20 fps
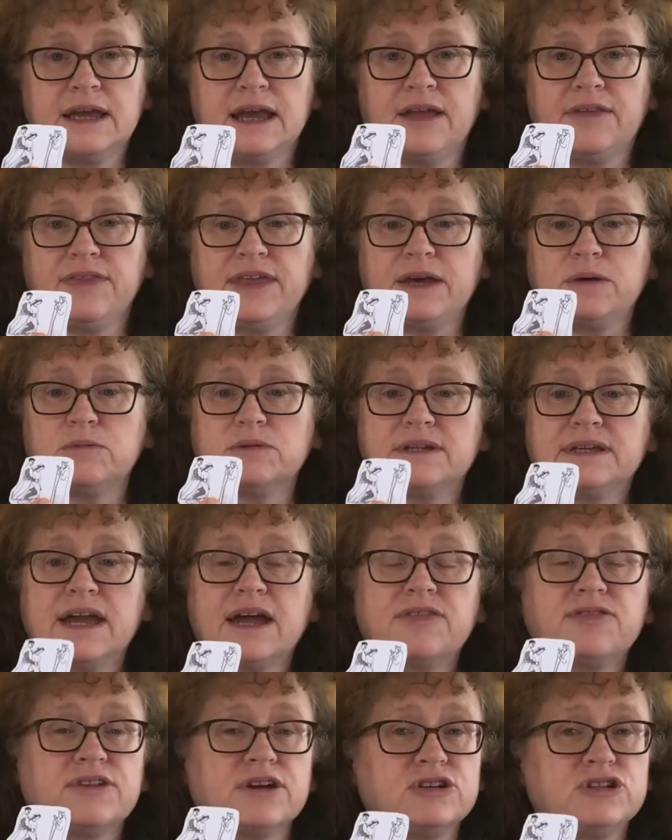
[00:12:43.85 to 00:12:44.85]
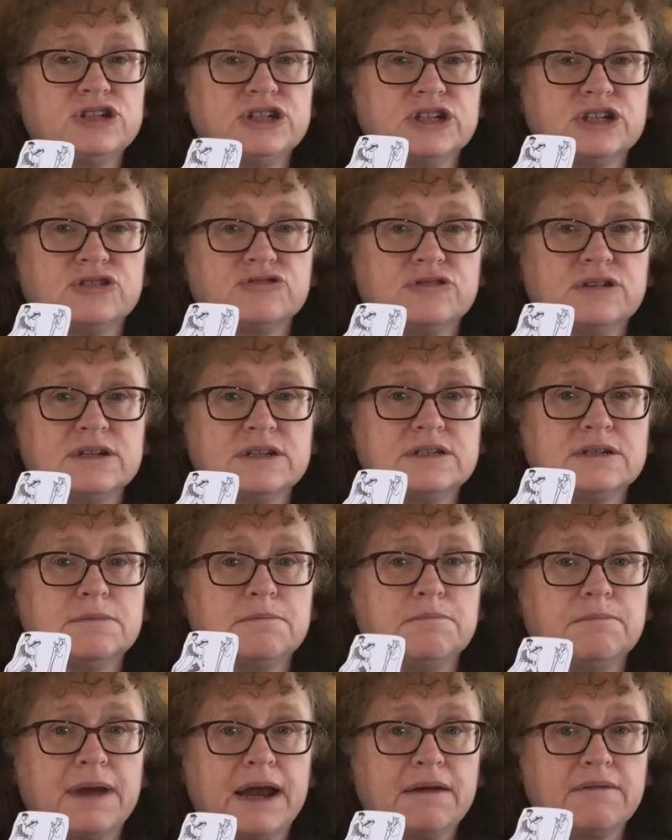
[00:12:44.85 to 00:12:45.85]
They would get their children to
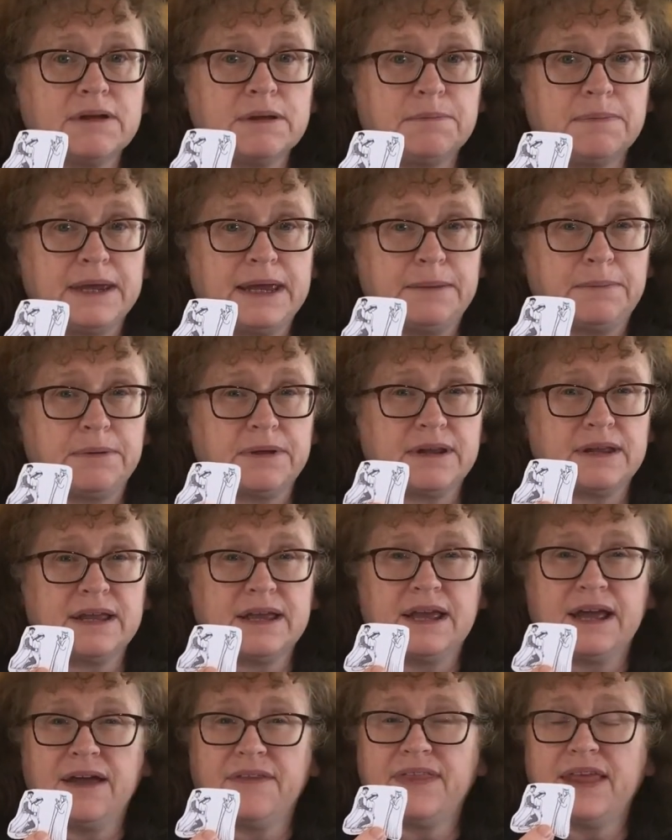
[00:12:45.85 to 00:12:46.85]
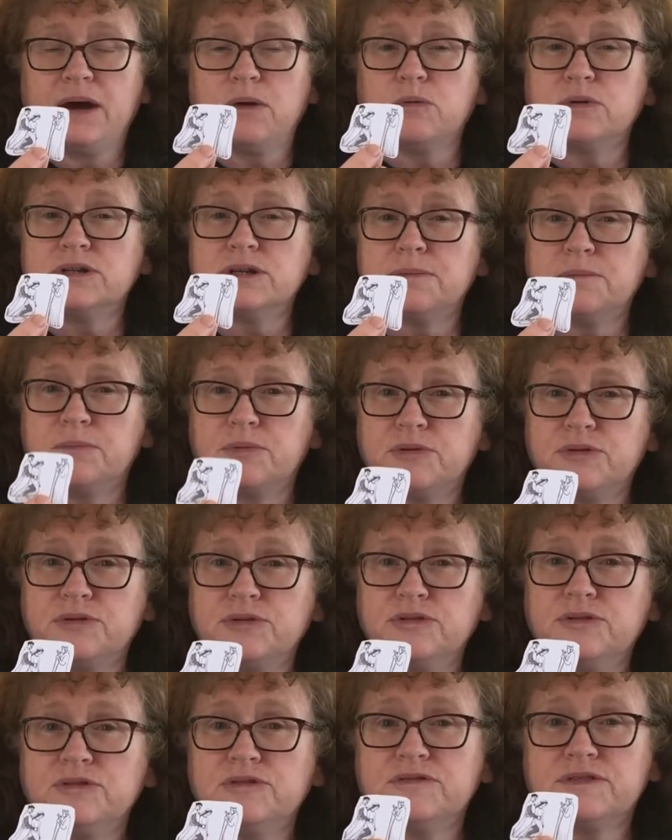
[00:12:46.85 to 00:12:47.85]
marry people that would
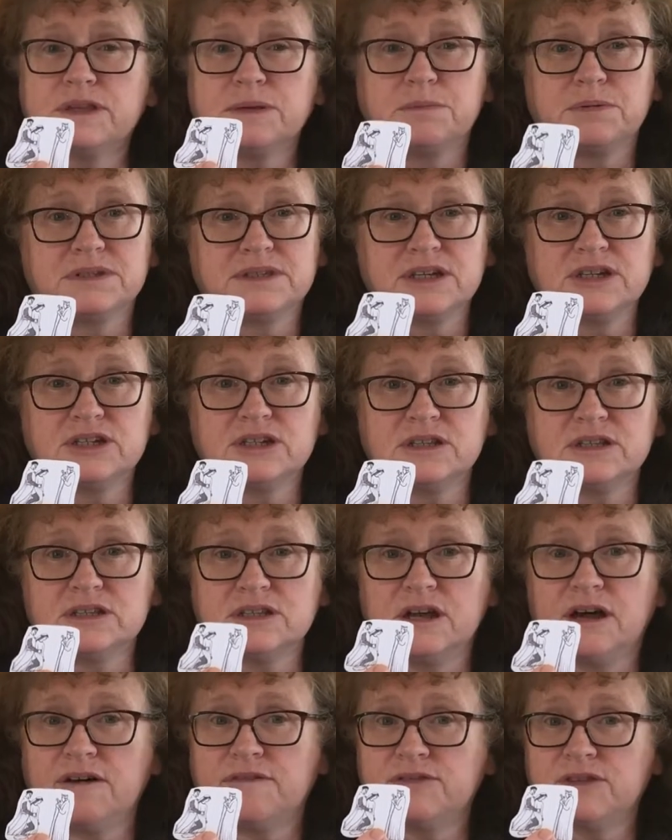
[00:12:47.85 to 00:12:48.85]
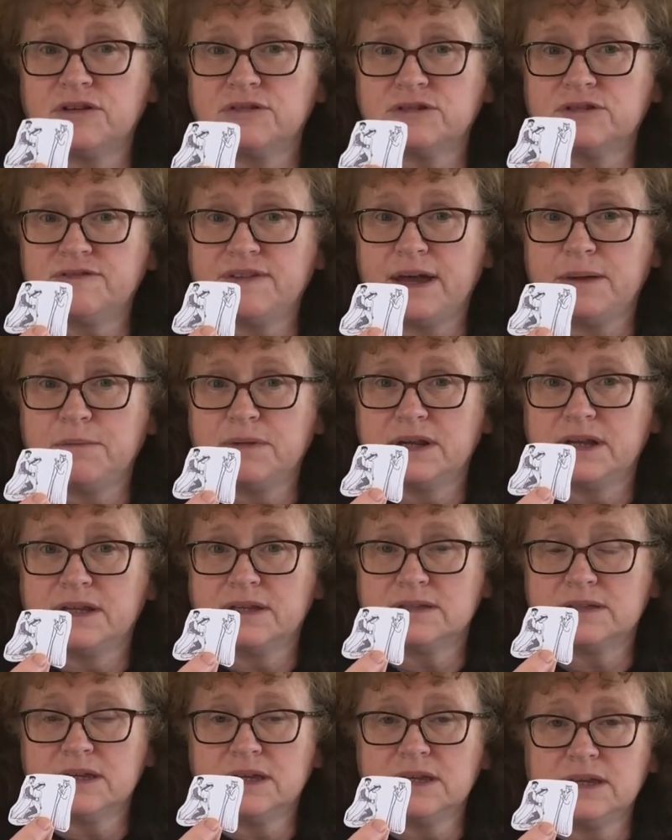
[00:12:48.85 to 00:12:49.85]
improve the positions of those families.
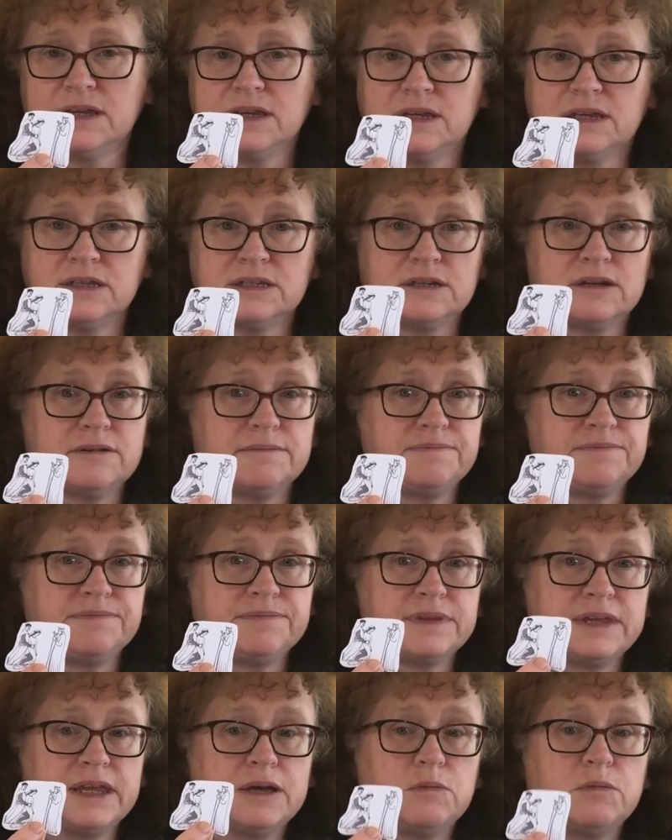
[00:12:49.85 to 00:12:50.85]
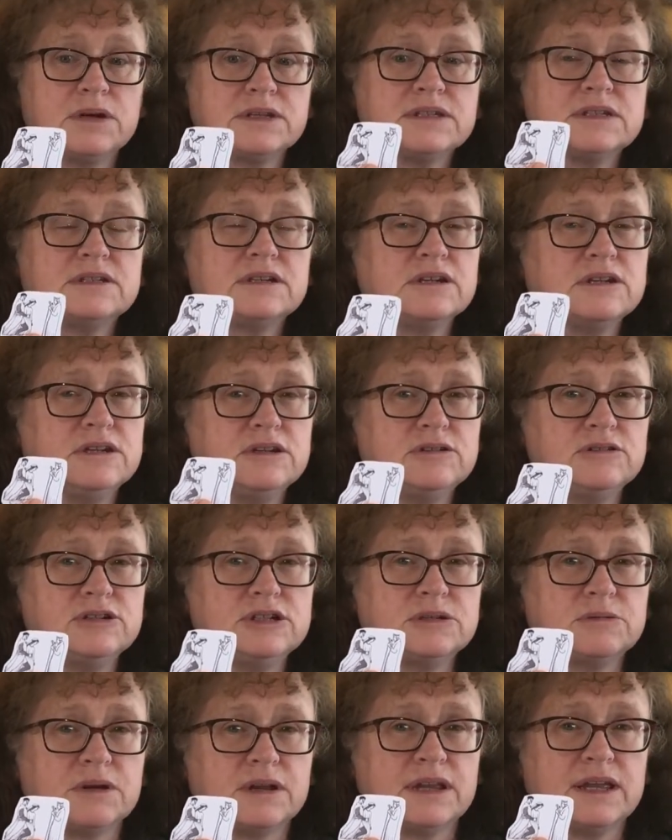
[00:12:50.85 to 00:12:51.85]
So it wasn't
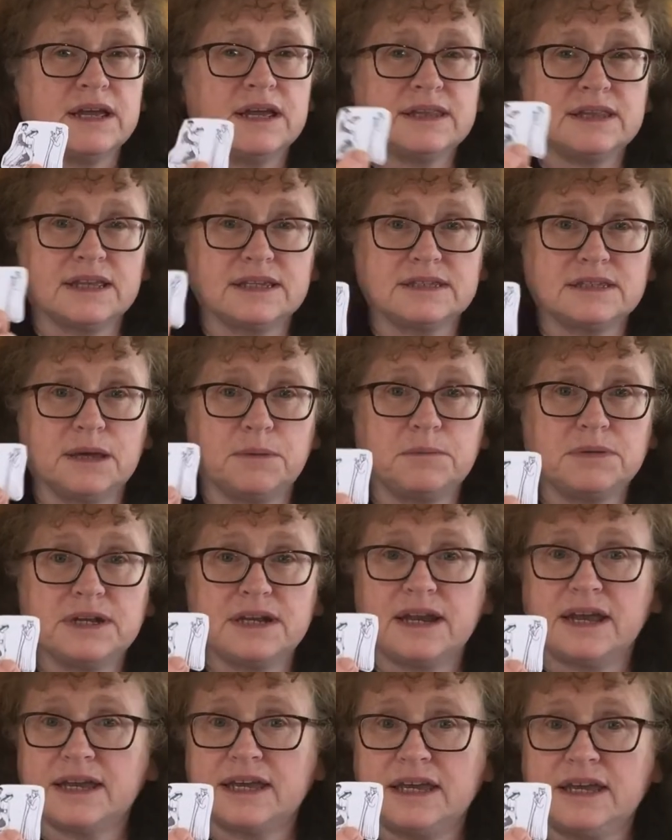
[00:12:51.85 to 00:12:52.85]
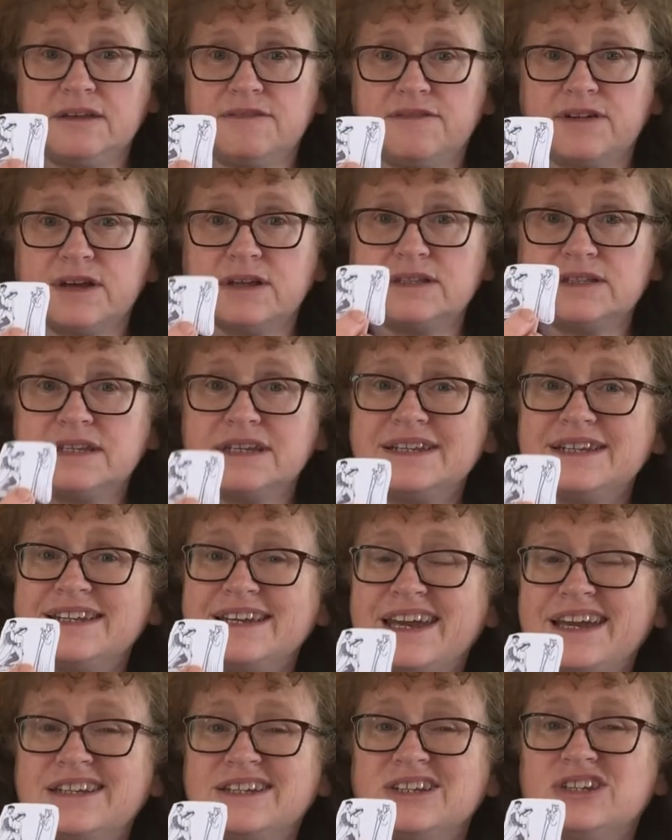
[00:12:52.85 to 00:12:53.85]
unusual that somebody like Aoife didn't
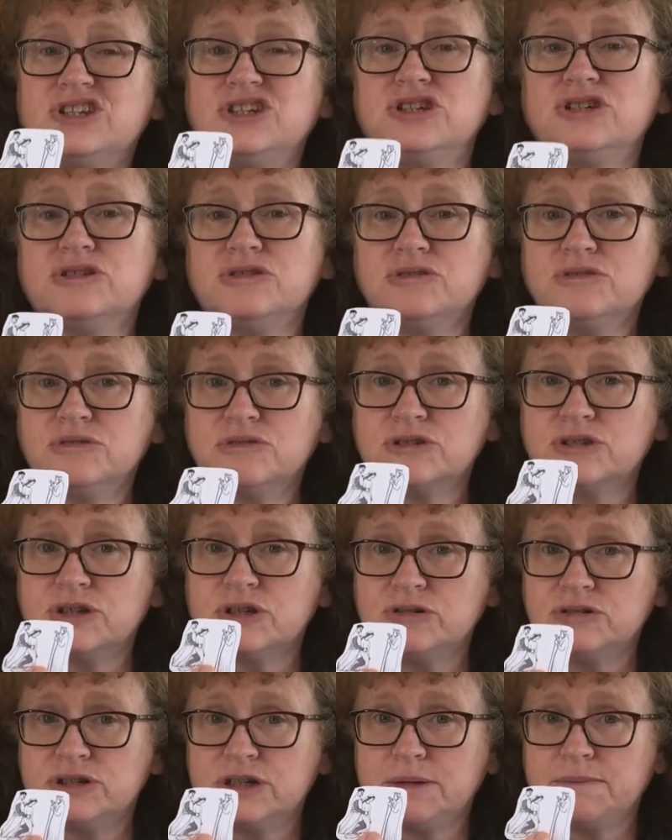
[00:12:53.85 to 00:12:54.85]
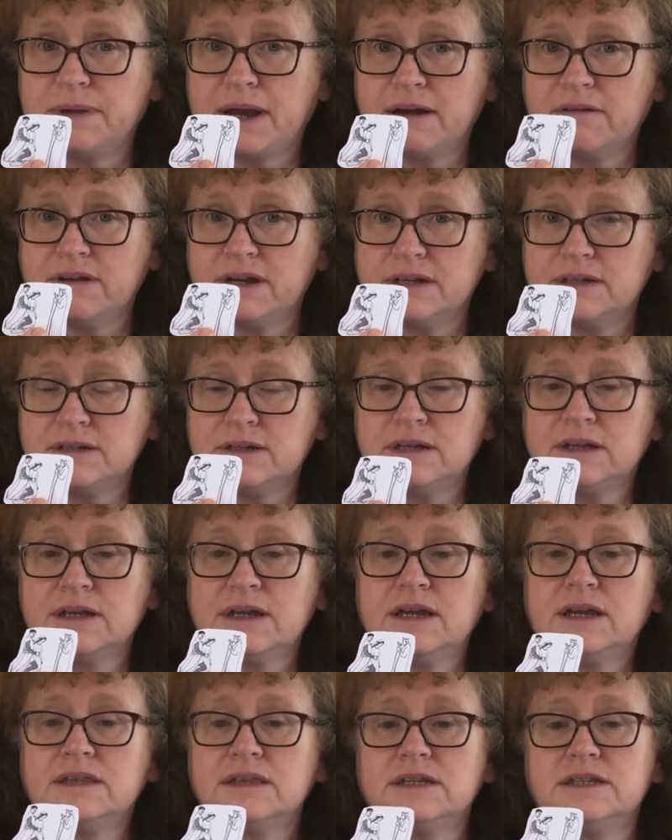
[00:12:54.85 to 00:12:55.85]
get to choose who she married.
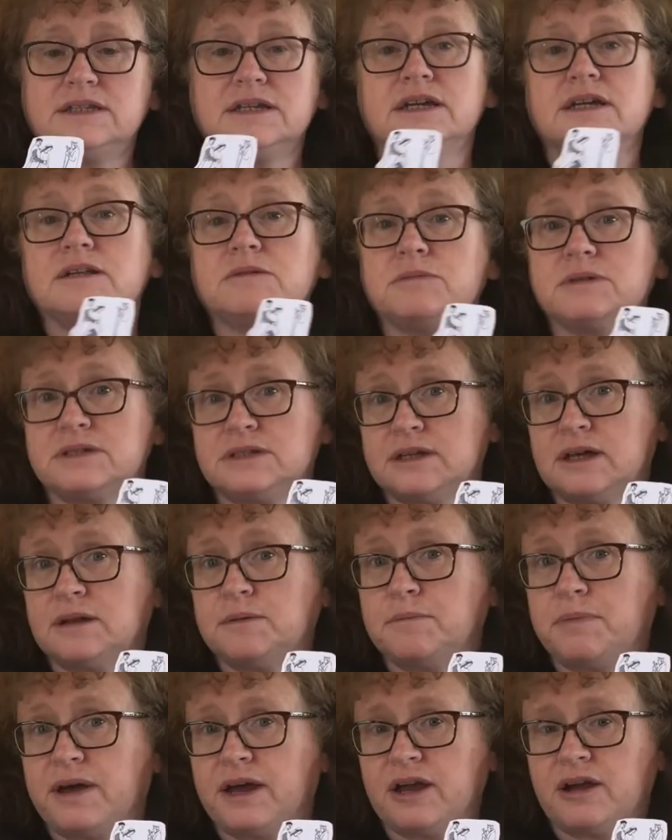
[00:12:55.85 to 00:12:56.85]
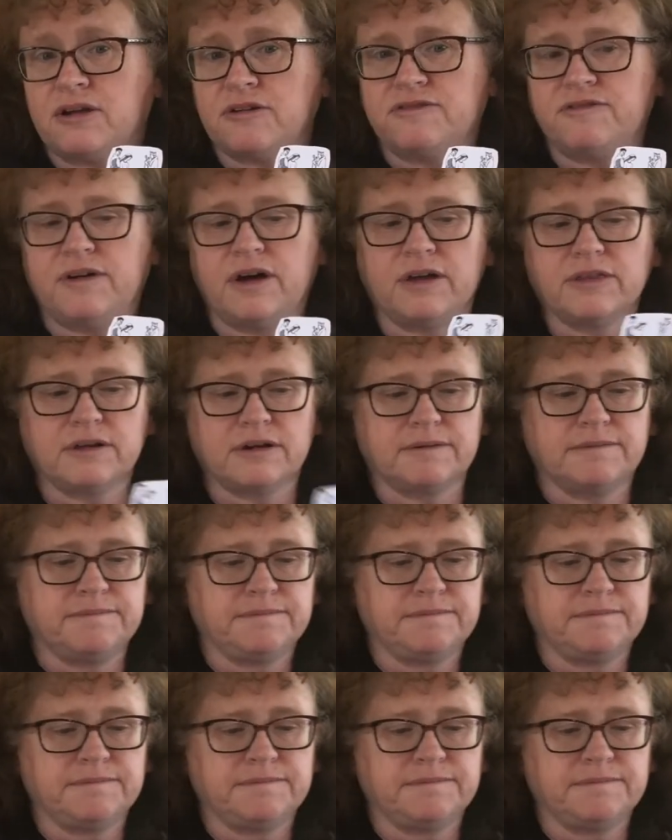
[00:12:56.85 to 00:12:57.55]
The deal was done by her father.